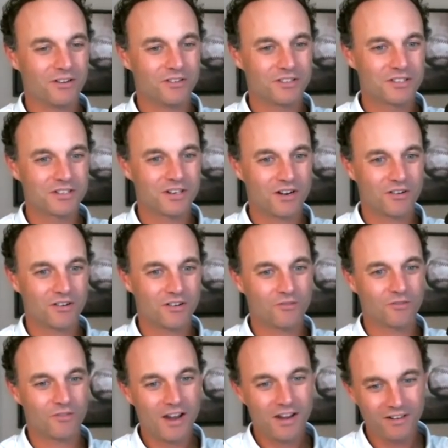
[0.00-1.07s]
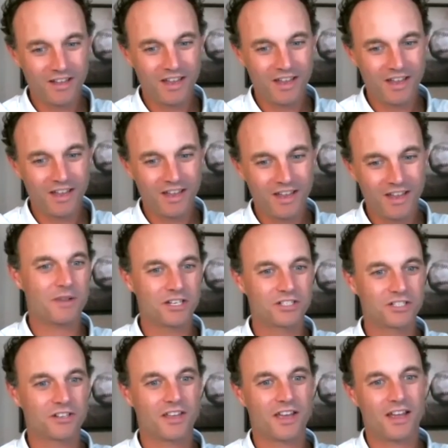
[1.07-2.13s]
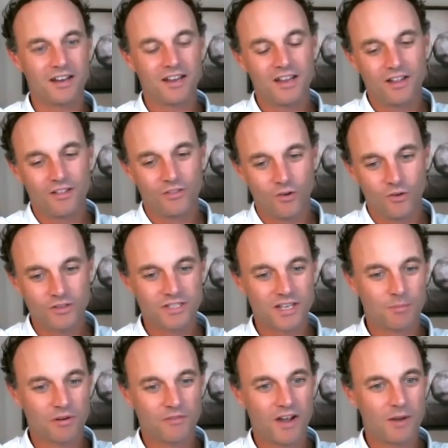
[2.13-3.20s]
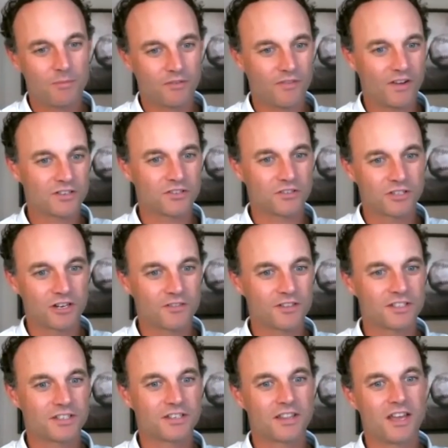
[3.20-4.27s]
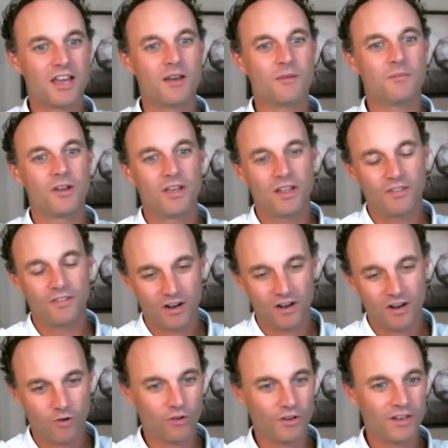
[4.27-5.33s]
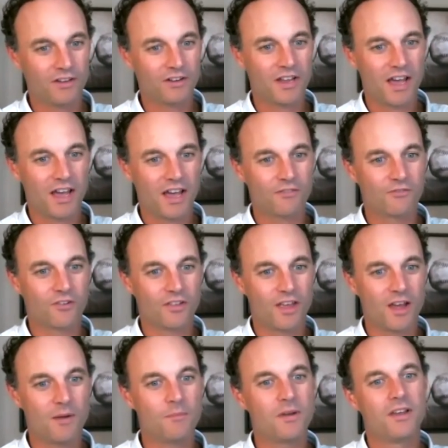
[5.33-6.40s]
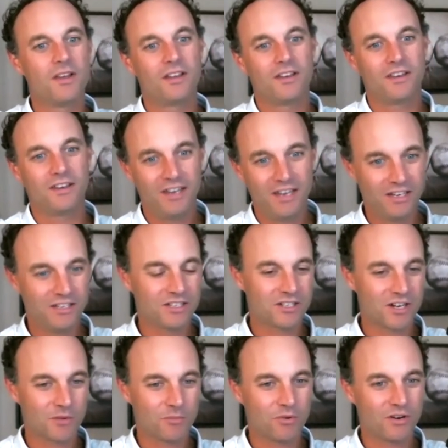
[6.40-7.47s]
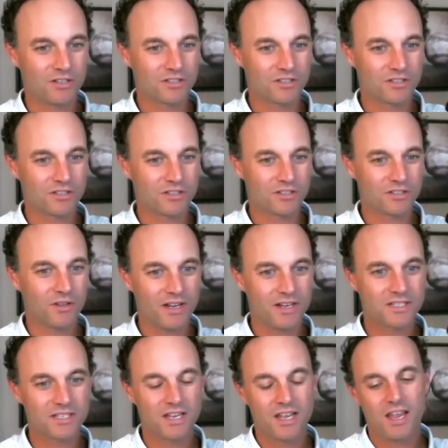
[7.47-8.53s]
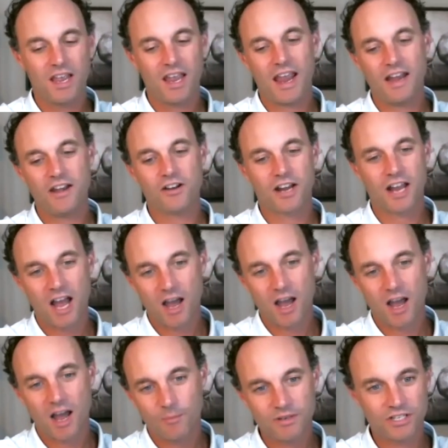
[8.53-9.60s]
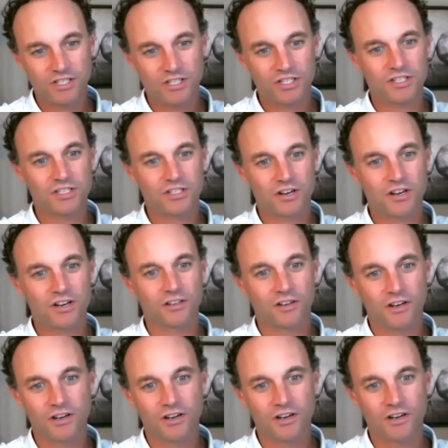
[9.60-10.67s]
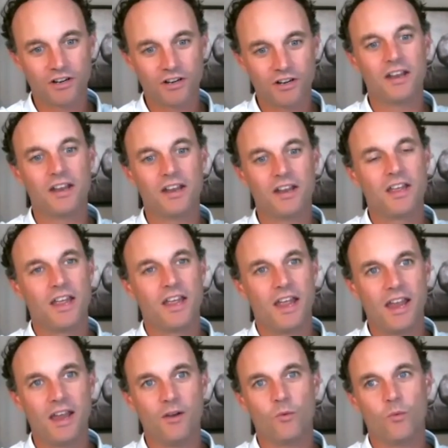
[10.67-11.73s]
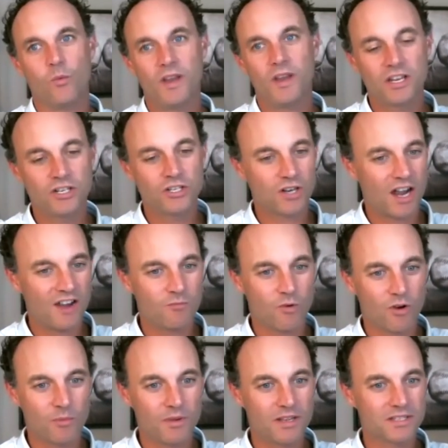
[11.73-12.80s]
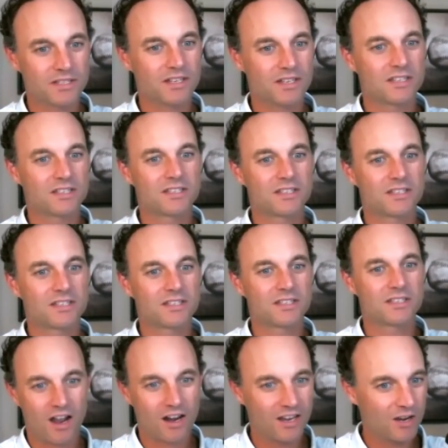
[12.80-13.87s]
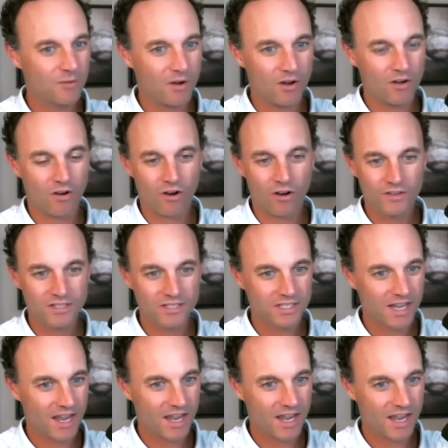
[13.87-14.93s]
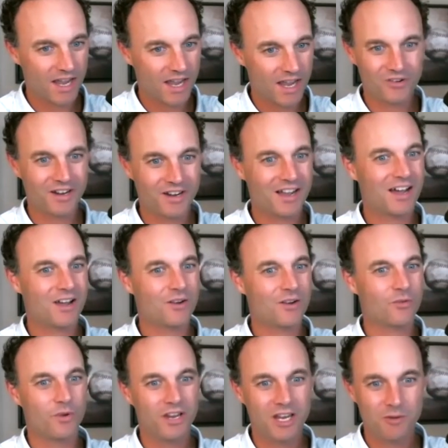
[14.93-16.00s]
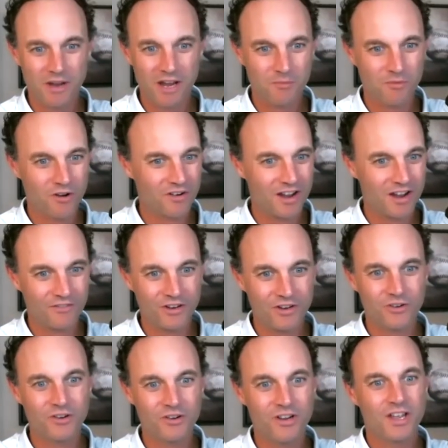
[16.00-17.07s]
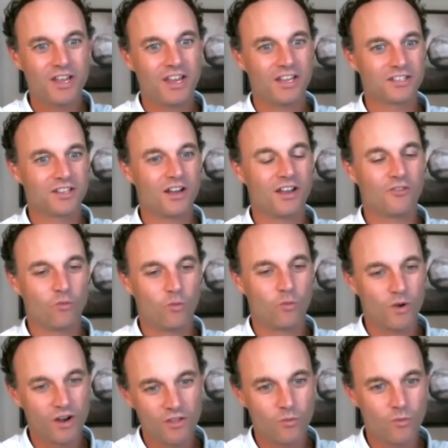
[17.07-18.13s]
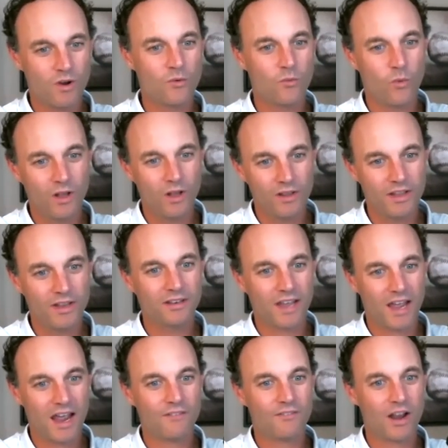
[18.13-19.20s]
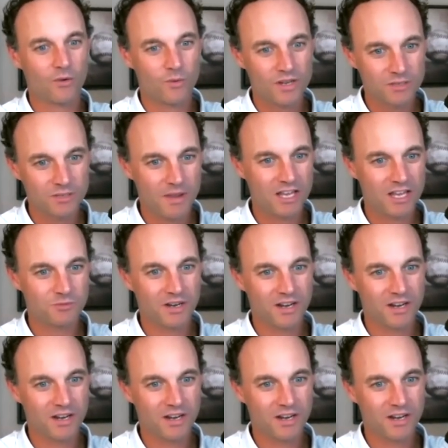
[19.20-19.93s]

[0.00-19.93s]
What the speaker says: start regulating this, to make sure that those that provide professional services to them, that are holding their data for them, need to start putting certain things in place. And your competition is starting to learn that, hey, we can drive more business talking about all these attacks that are going on. We can make more revenue as long if we're the one willing to have that risk management